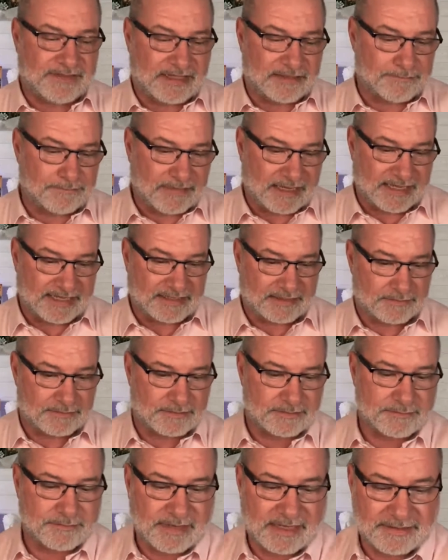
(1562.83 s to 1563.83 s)
then my
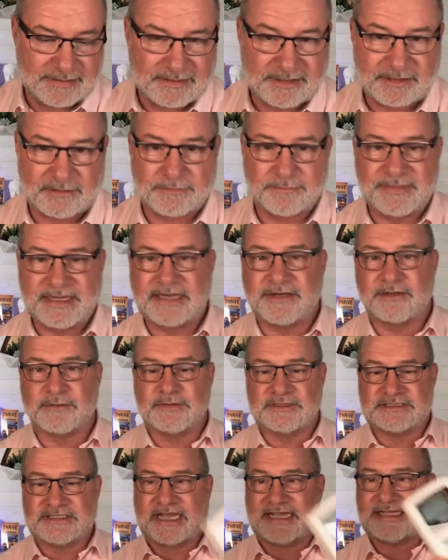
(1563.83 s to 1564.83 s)
little meter,
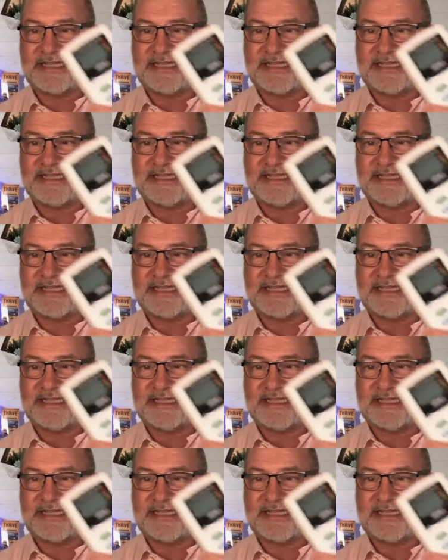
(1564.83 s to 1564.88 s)
which I